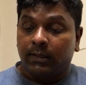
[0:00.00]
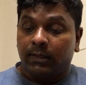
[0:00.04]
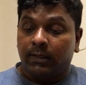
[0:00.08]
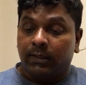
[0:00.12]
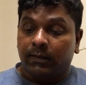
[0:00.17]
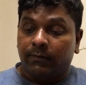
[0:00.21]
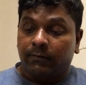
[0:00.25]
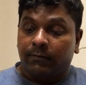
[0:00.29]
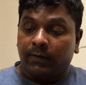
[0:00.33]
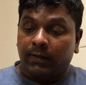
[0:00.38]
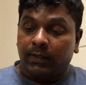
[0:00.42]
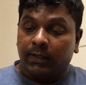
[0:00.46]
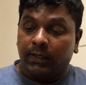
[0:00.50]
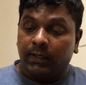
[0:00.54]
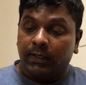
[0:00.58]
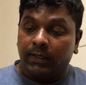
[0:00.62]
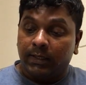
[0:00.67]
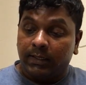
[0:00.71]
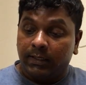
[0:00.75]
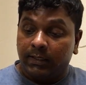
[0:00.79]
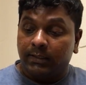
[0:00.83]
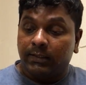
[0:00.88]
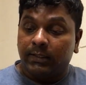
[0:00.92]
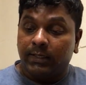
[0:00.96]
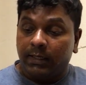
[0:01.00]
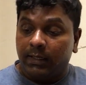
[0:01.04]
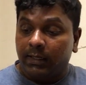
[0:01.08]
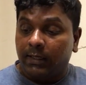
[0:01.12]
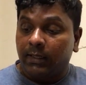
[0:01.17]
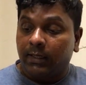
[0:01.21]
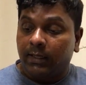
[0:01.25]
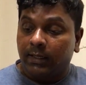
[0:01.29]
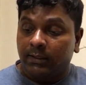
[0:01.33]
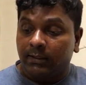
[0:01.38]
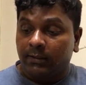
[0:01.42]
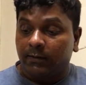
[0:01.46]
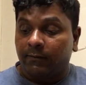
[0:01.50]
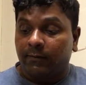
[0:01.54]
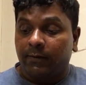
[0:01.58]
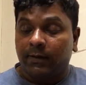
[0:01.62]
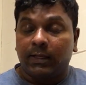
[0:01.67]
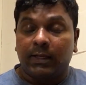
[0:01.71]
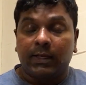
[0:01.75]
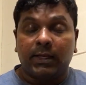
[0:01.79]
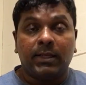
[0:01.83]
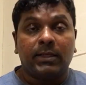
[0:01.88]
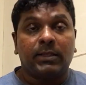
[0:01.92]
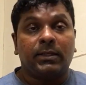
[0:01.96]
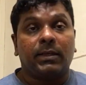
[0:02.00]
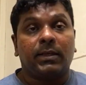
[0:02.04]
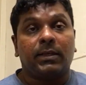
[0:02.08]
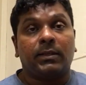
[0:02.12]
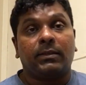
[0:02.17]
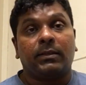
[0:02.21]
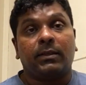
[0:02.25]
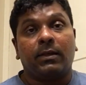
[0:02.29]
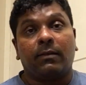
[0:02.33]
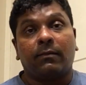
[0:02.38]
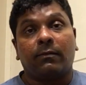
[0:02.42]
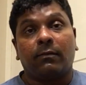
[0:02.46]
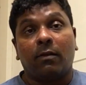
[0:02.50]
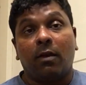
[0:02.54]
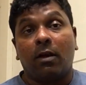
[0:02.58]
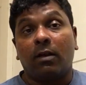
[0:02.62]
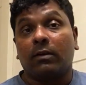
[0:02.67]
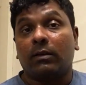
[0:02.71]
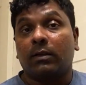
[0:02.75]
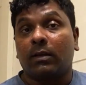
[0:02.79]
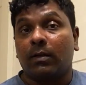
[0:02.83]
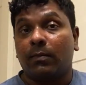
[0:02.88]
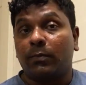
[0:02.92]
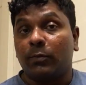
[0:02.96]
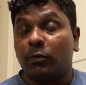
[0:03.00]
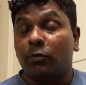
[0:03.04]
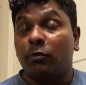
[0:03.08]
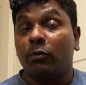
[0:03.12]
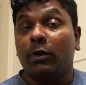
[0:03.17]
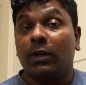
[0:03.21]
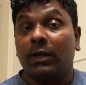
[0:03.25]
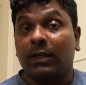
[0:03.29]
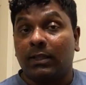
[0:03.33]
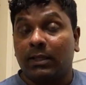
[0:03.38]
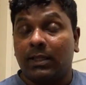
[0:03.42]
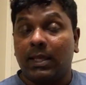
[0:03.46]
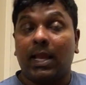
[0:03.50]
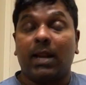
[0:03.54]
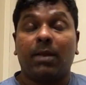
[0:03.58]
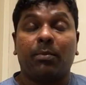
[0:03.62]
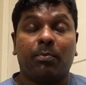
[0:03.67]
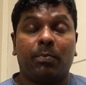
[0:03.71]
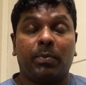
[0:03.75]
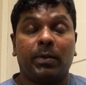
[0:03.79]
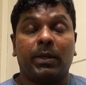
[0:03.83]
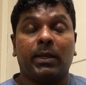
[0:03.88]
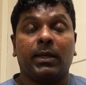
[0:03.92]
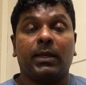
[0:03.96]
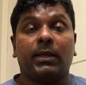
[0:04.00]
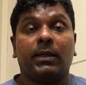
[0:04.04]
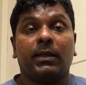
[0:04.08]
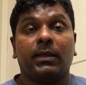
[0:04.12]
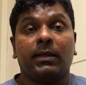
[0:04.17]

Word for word: uh, for the is an indication for the initiation of long-term urate therapy,